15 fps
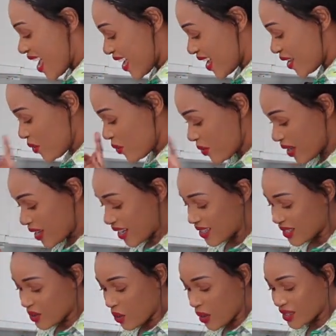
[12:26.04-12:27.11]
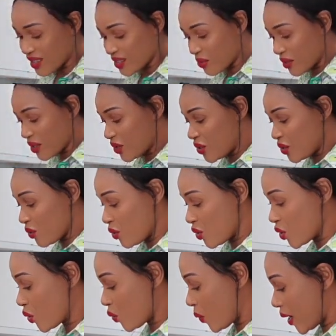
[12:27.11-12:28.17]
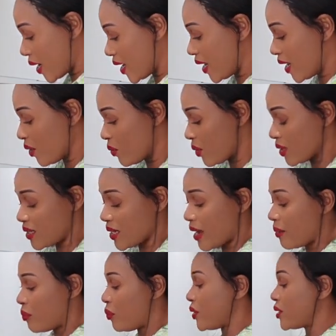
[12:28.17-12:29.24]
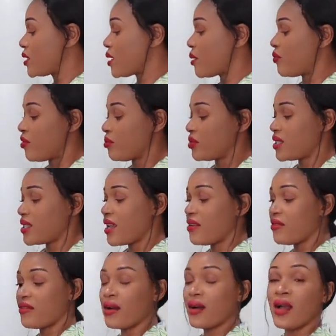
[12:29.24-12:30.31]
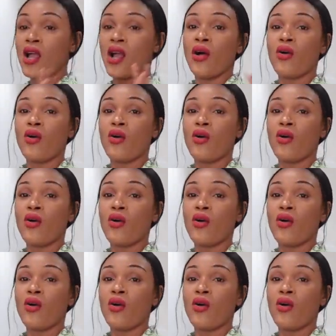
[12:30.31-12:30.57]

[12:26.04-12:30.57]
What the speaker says: Anyway guys, so I just want to show you quickly what I picked up from Seva.